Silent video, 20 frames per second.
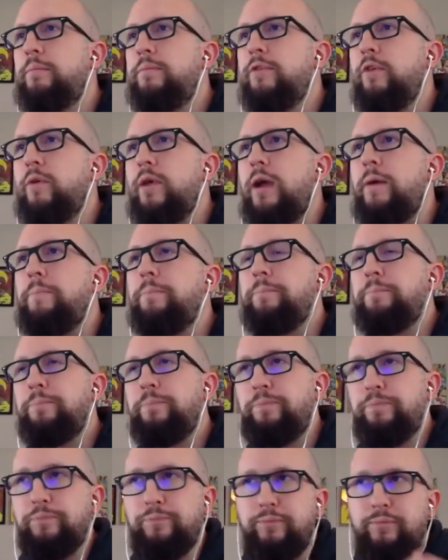
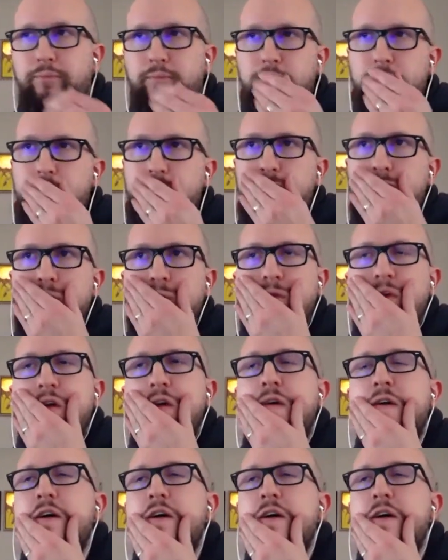So yeah,